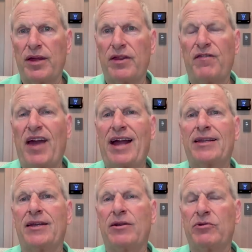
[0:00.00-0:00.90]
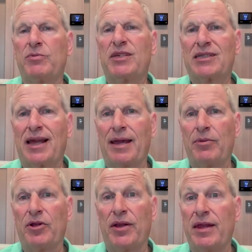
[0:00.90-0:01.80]
the fact that it was
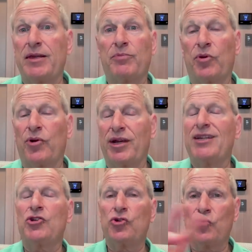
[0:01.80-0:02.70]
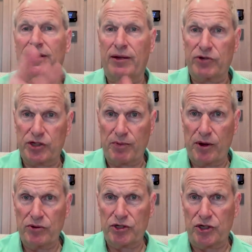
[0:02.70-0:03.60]
mislabeled and then the employee didn't do what they were
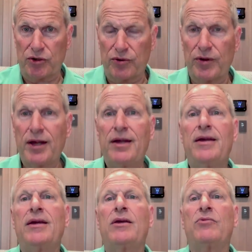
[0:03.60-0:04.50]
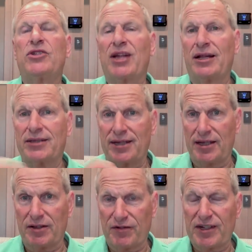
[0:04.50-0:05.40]
supposed to resulted
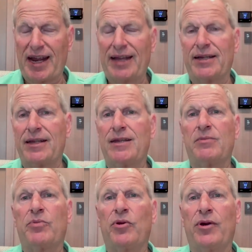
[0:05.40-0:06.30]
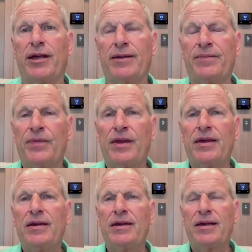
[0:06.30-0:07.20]
in the fatality of the employee
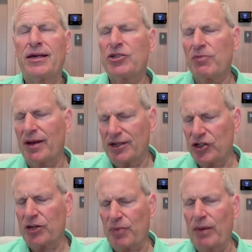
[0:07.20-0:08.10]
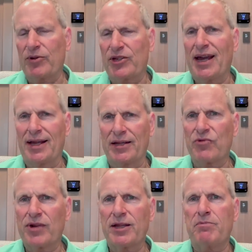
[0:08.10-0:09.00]
as you as you could probably tell, it
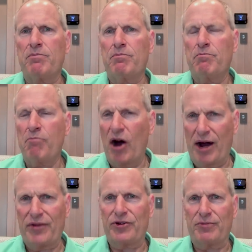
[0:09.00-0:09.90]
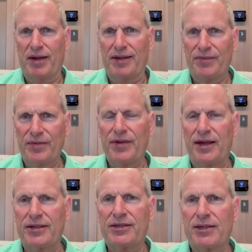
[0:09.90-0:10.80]
really bothered me
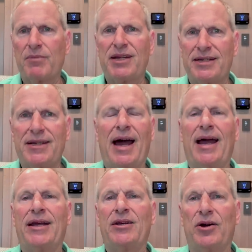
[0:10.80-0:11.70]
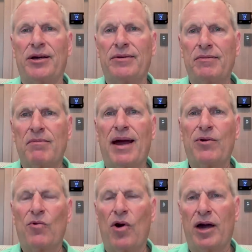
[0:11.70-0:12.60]
that somebody died on my
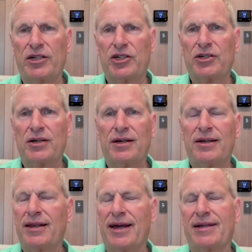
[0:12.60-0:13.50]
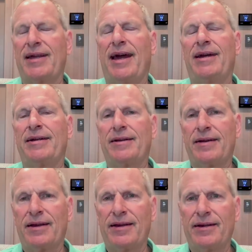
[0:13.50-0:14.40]
watch uh, like that,
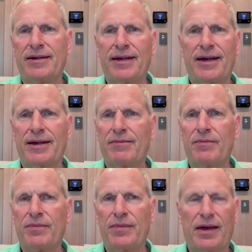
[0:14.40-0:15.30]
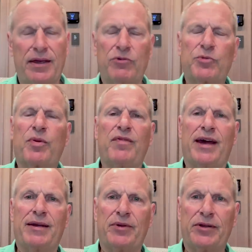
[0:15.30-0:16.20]
and uh, it was
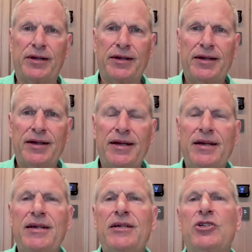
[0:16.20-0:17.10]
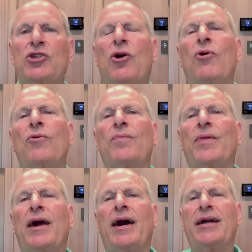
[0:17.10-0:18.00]
preventable. So
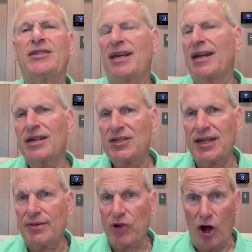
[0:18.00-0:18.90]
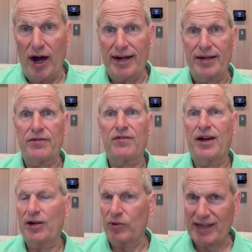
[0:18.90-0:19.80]
I sent in a team to audit and
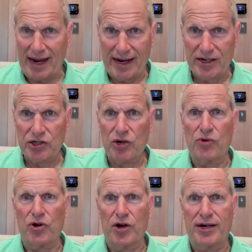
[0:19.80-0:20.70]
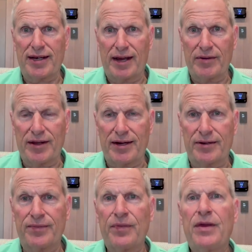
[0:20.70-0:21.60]
find out what the heck is going on down
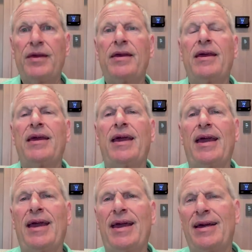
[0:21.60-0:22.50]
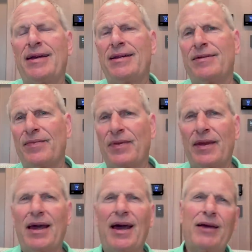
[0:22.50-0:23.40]
there. And
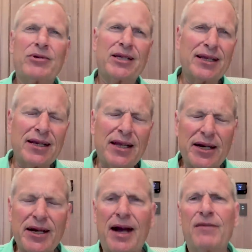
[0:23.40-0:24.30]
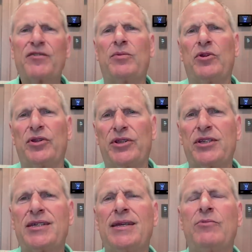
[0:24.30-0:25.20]
I was a little uncomfortable that
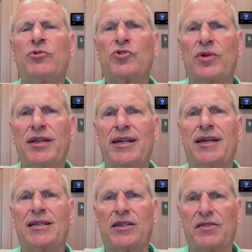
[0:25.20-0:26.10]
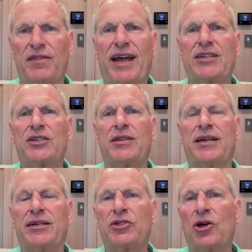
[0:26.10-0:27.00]
the team was really getting to the facts of
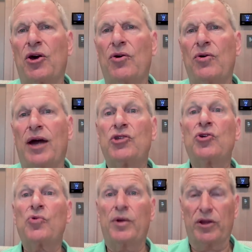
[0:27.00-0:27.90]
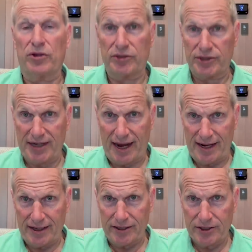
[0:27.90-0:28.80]
things. So I took one of those
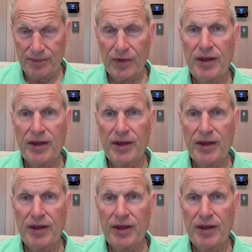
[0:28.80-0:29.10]
days,